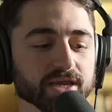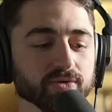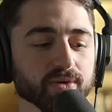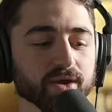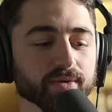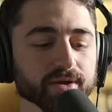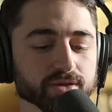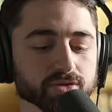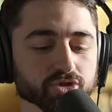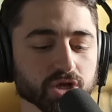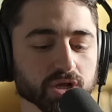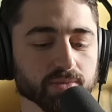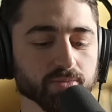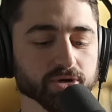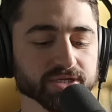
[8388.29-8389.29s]
and you had a regular
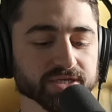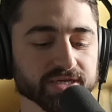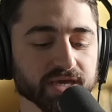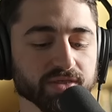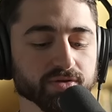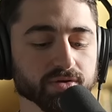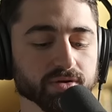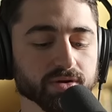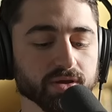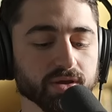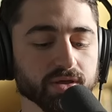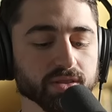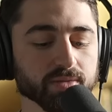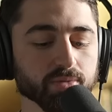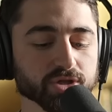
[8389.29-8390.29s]
chocolate bar together,
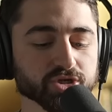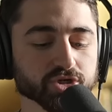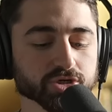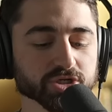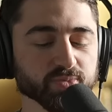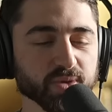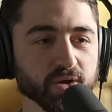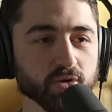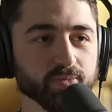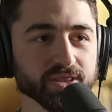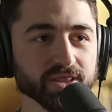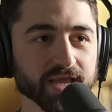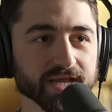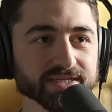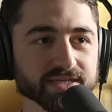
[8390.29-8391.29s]
the blood sugar spike would be
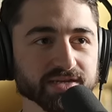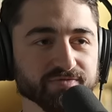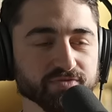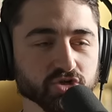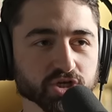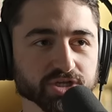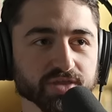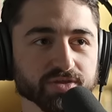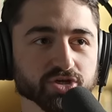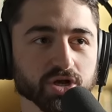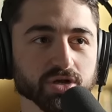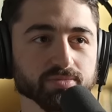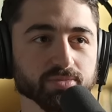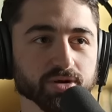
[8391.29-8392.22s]
less than if you just had the chocolate